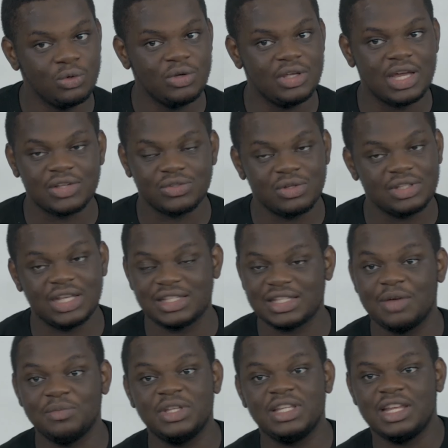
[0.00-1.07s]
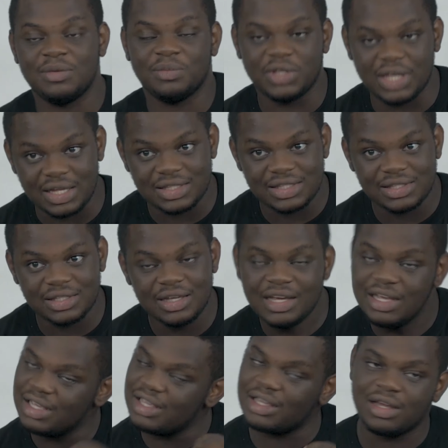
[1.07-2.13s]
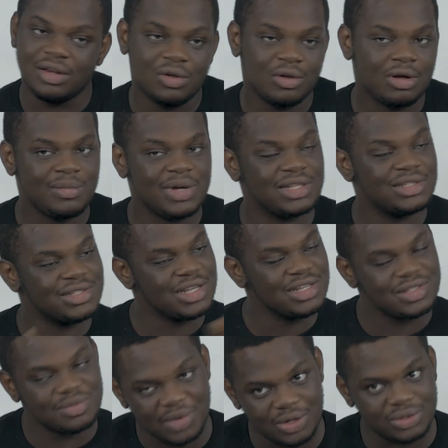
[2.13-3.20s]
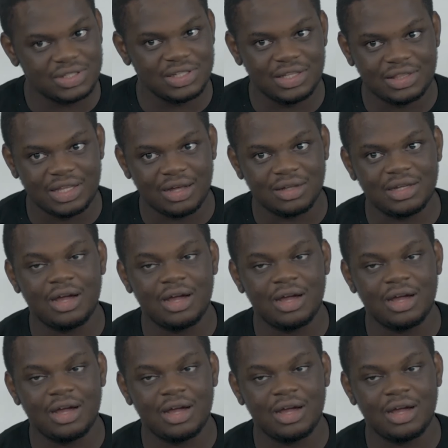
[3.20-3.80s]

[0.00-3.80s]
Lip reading: though he has not examined them yet. He cannot come and change mouths later